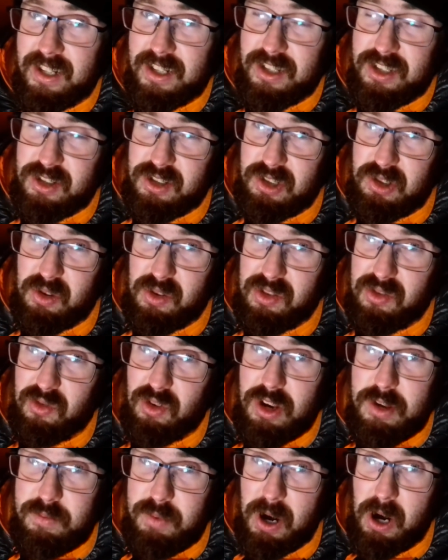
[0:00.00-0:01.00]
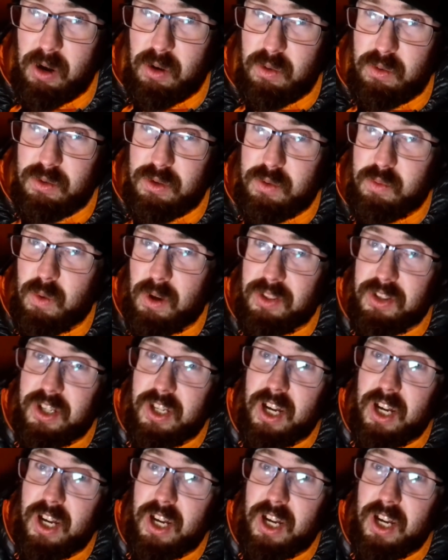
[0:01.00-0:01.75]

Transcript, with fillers: so it's got three poles one that